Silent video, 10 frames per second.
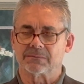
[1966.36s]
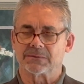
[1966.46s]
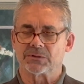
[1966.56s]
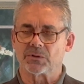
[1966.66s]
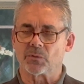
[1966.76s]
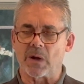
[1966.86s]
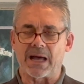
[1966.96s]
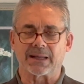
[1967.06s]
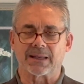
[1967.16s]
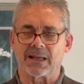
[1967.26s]
to
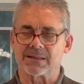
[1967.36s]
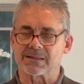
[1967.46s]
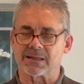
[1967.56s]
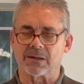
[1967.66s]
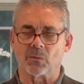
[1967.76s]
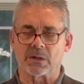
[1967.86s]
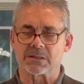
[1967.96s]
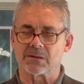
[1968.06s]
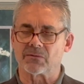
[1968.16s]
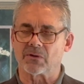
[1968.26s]
eradicate sin once
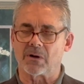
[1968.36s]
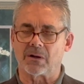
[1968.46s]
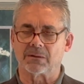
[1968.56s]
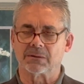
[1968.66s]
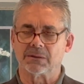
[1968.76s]
and for all.